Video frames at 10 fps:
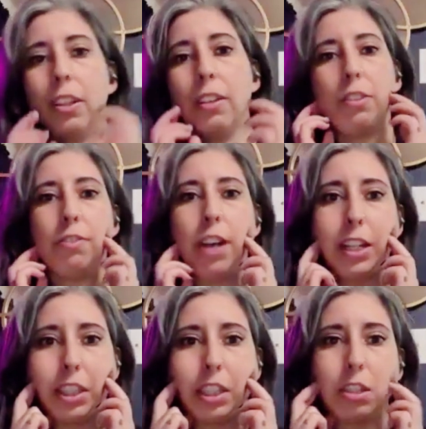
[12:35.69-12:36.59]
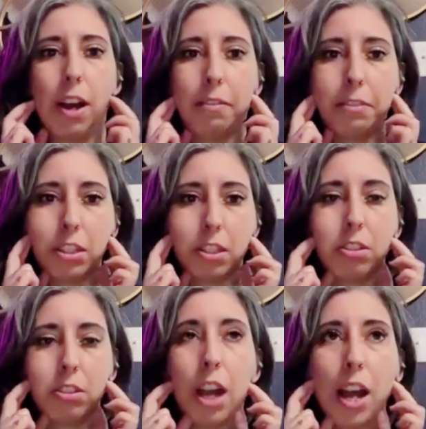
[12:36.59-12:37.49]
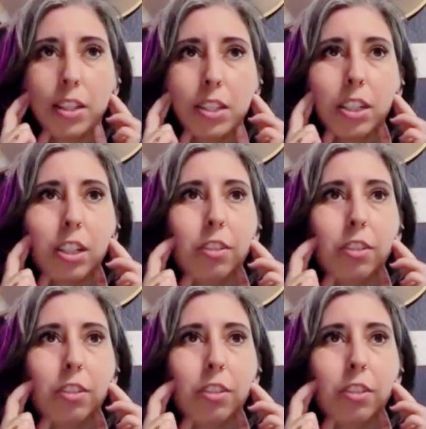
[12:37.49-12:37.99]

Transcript: you find that you have these little knots here,